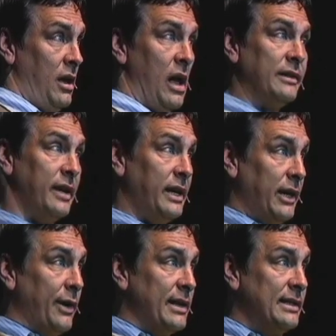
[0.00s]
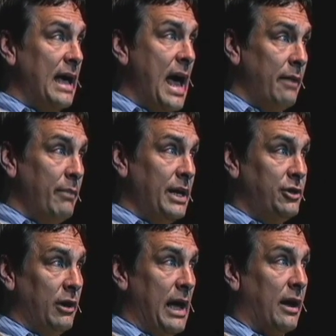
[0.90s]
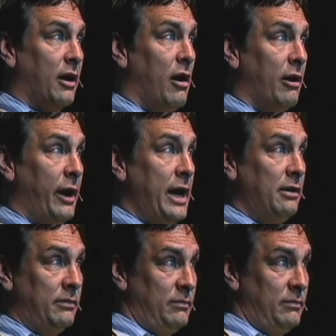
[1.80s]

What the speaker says: I'll take you outside and beat you like a carny.